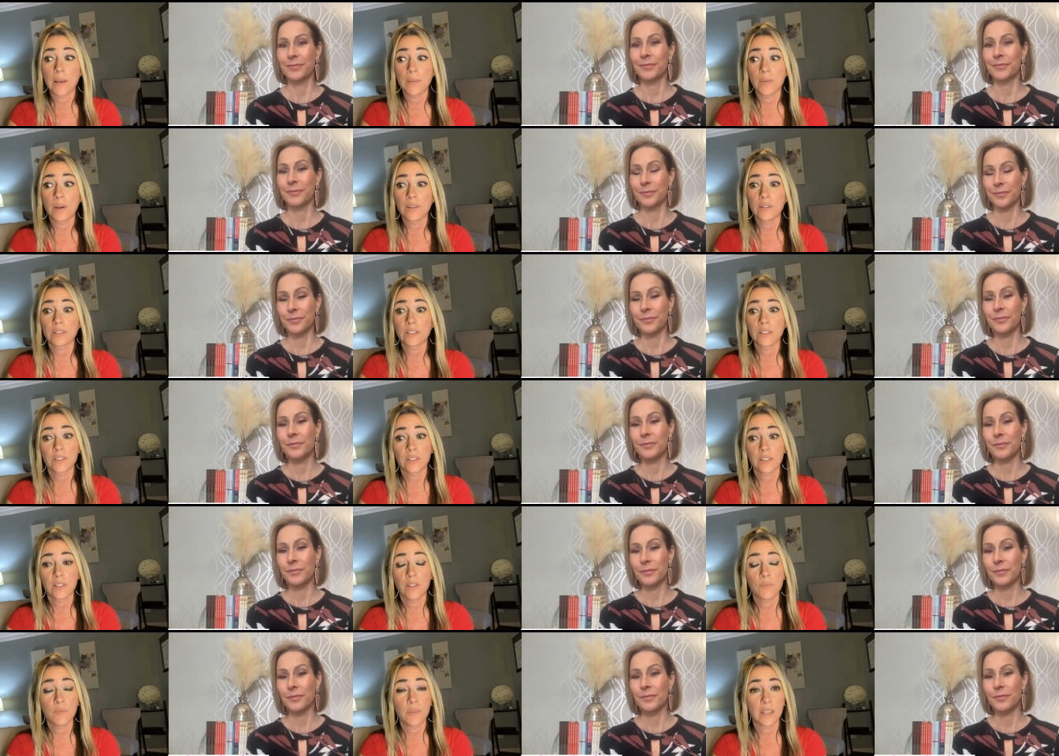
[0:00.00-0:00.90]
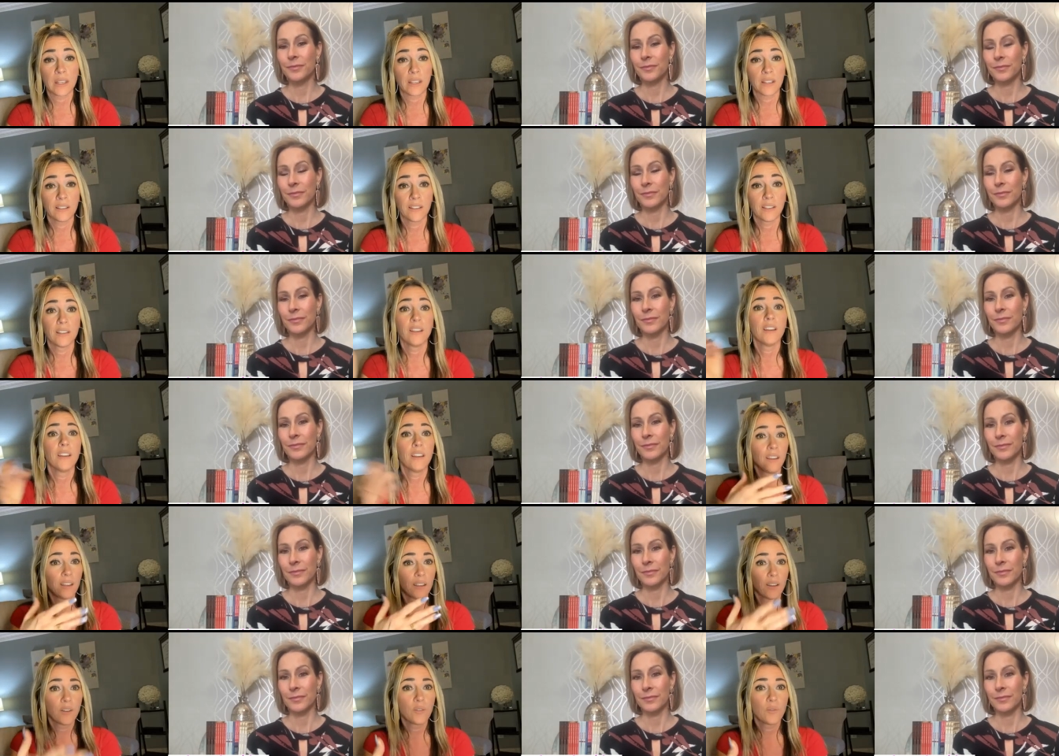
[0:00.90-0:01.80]
Speaker 1: mother has done to me.
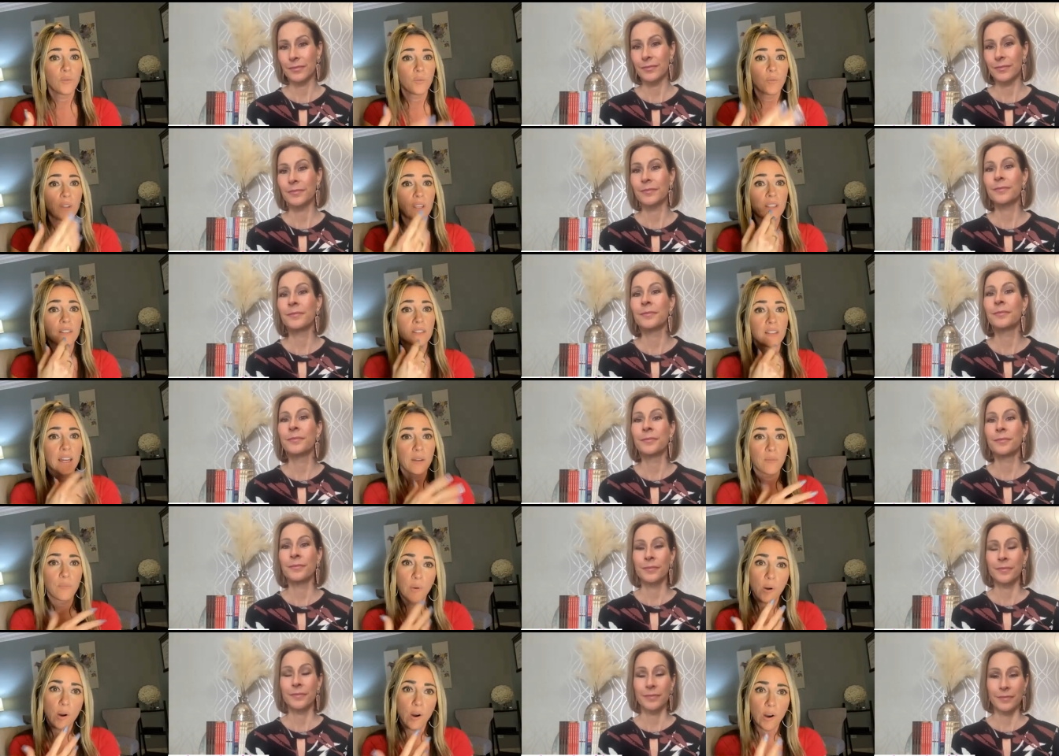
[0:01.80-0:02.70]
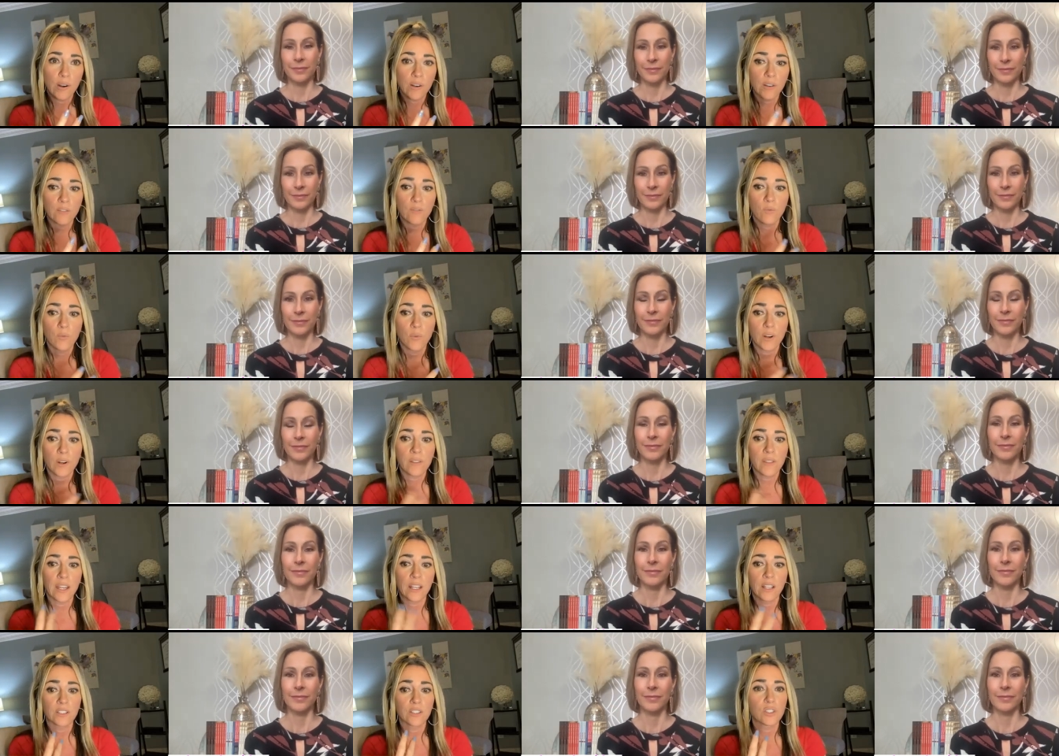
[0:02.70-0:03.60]
Is that part of where
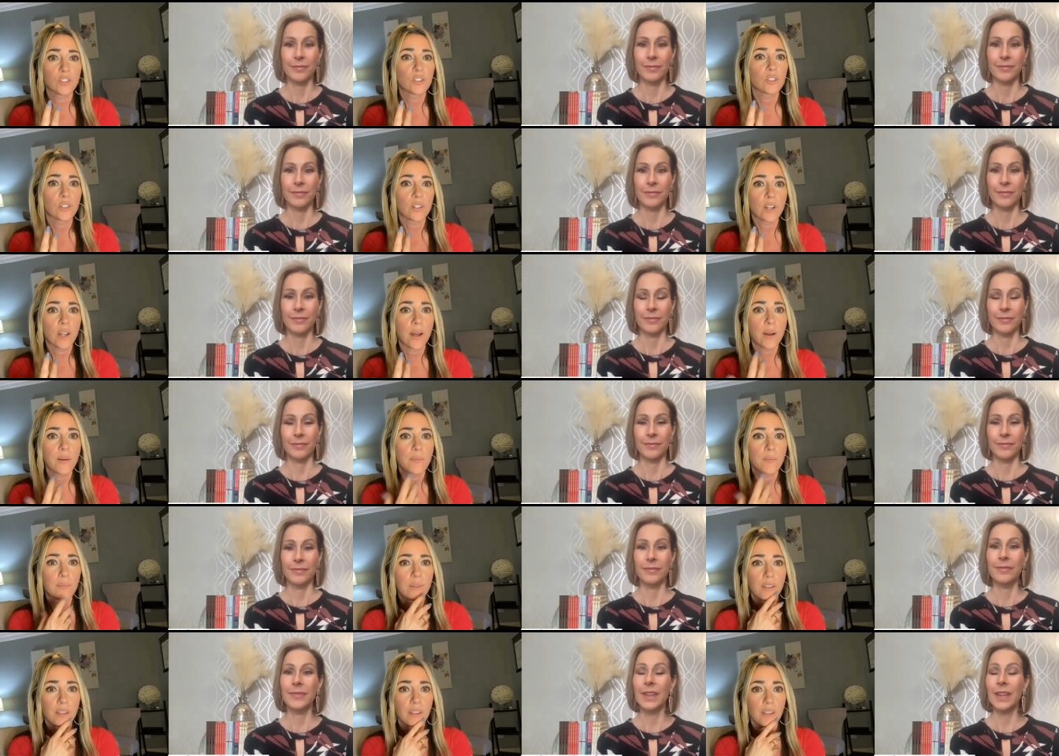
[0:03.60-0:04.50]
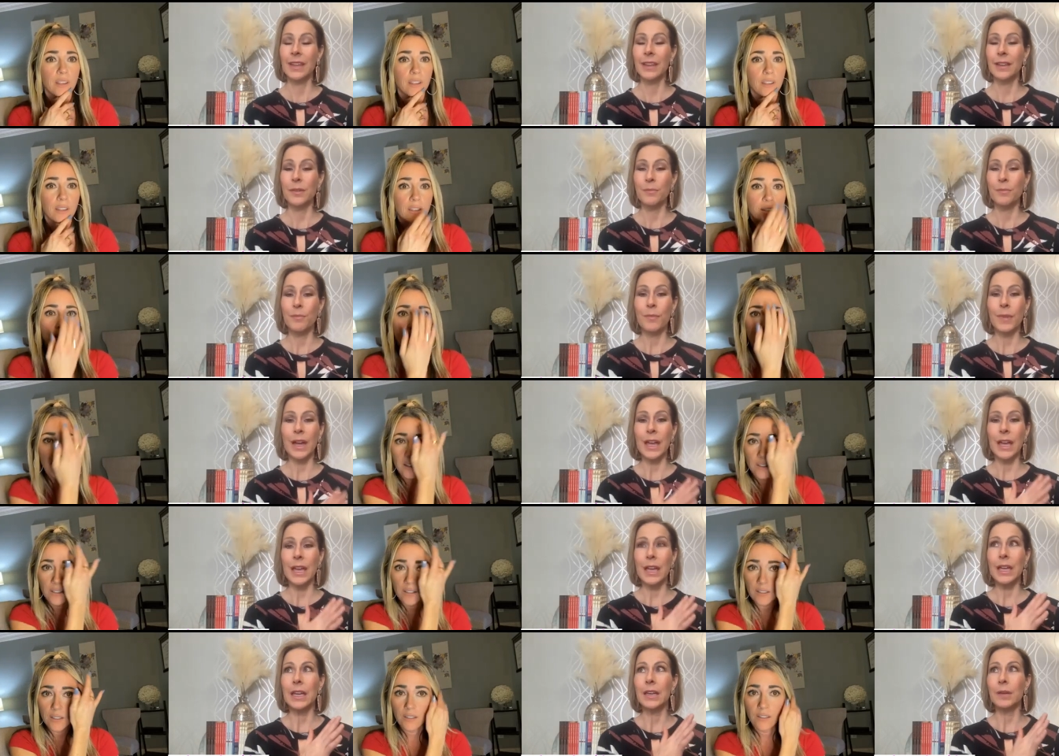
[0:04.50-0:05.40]
that got
Speaker 2: stirred up?
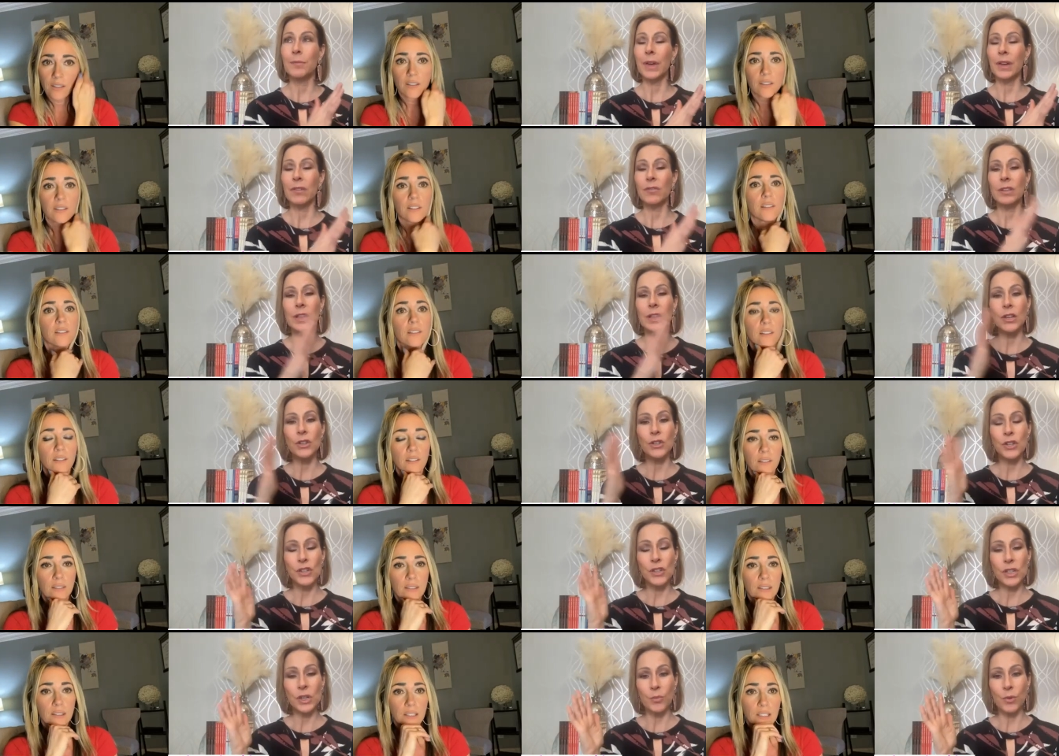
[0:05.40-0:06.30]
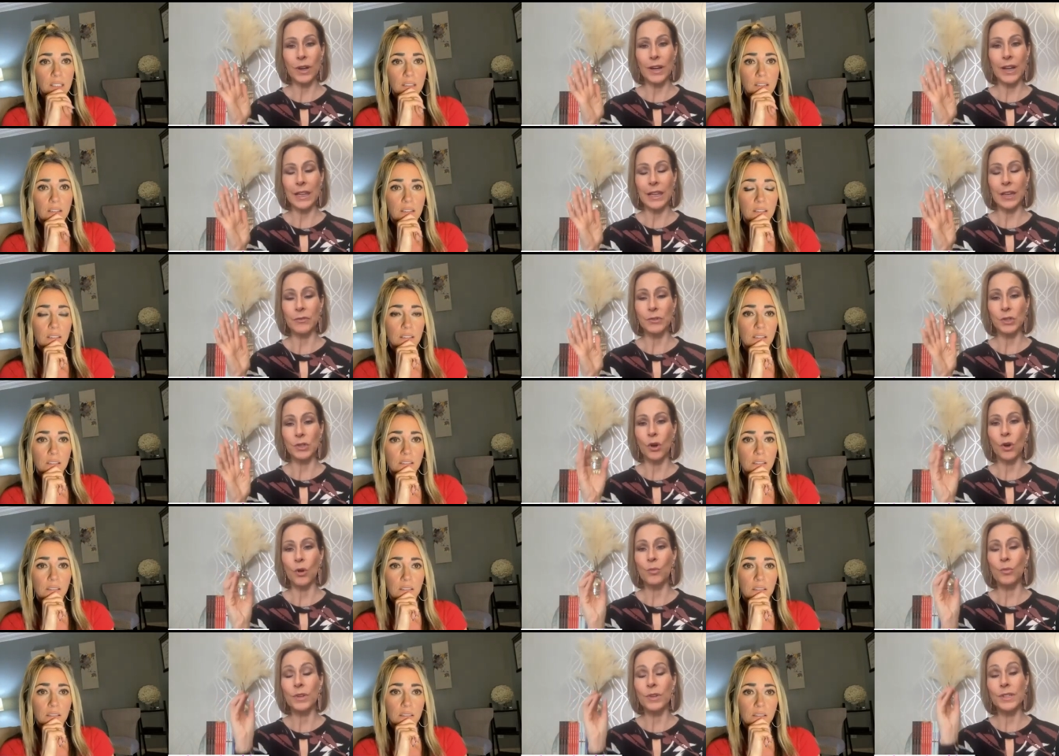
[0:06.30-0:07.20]
My my relationship when I left
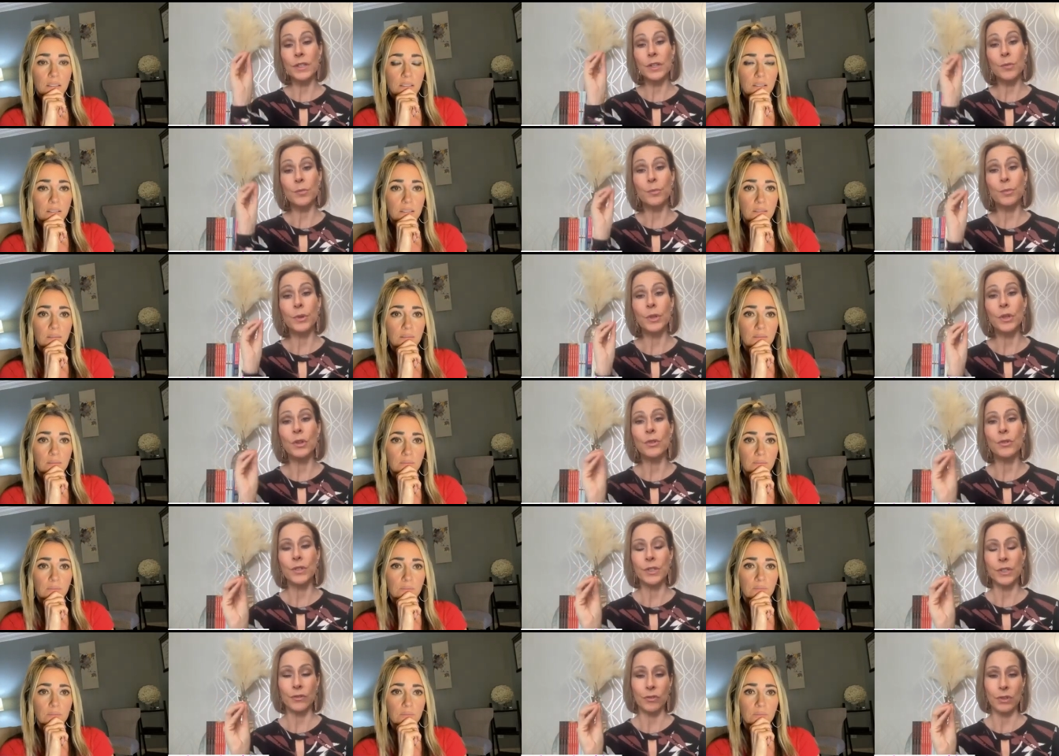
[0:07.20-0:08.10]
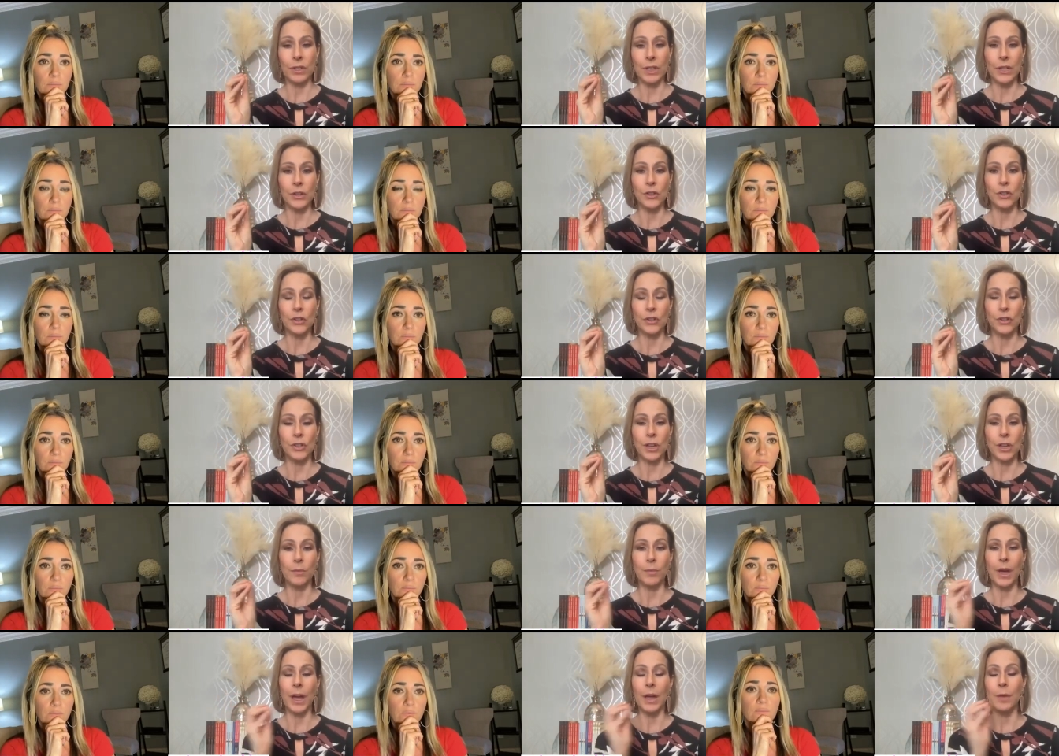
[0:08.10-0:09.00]
home was an abusive
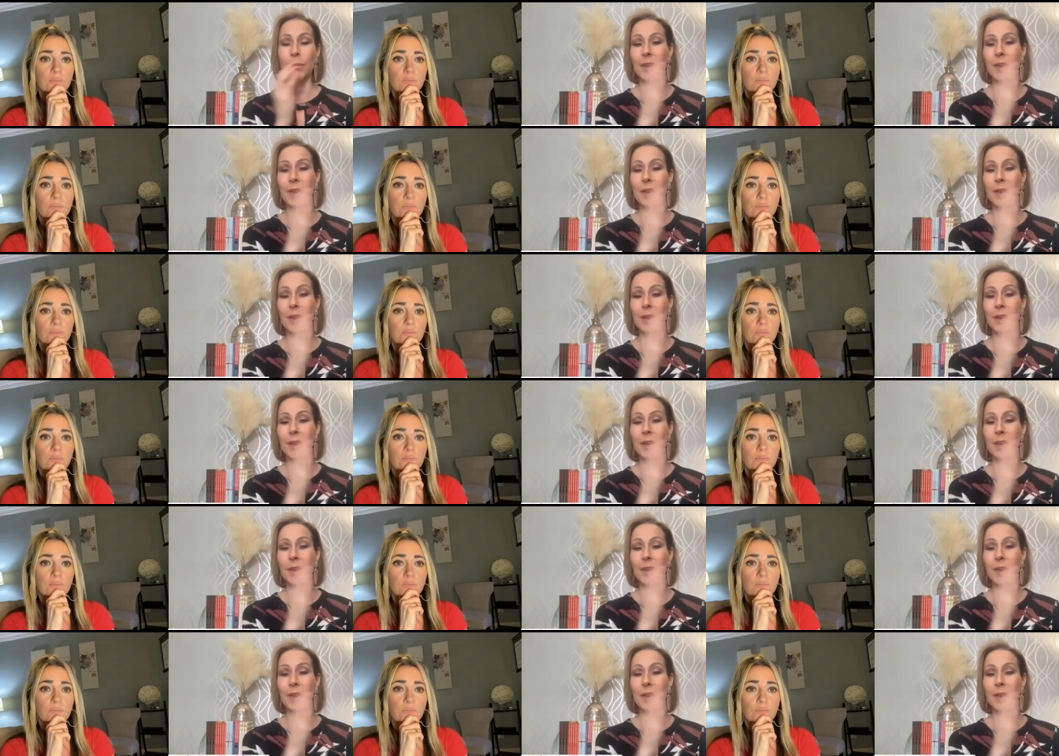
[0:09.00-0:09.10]
relationship. I